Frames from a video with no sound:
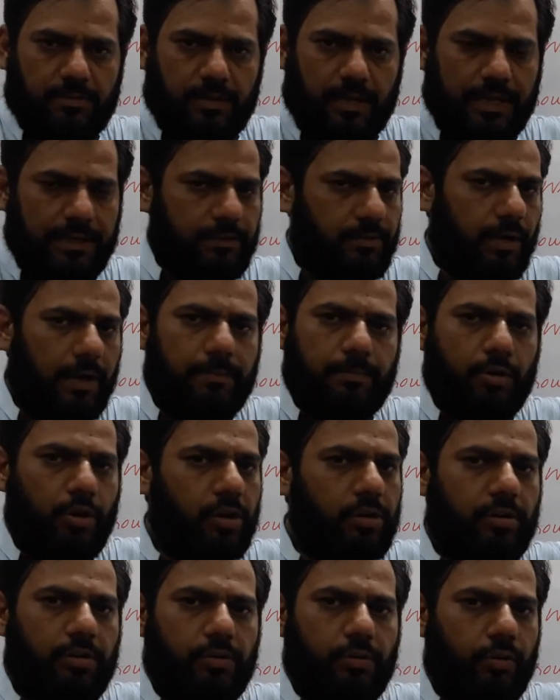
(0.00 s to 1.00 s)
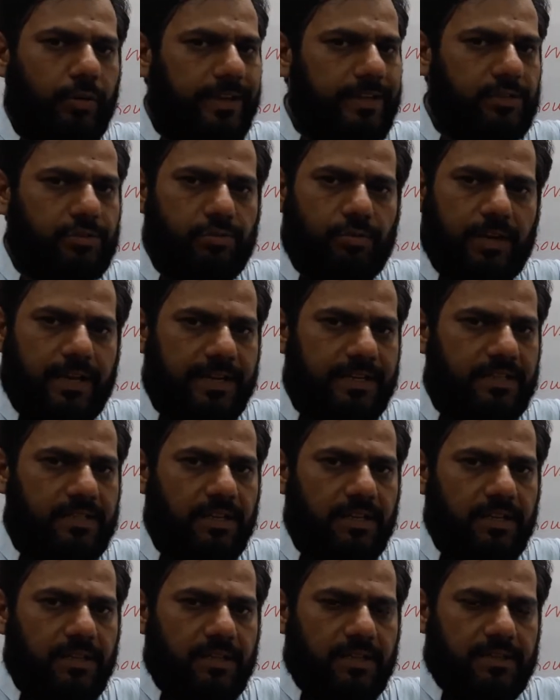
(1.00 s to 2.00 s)
I'm not going to write
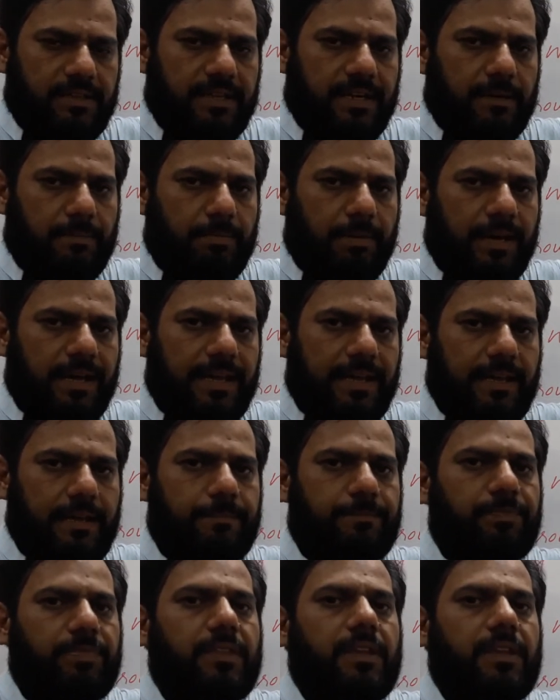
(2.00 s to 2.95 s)
that by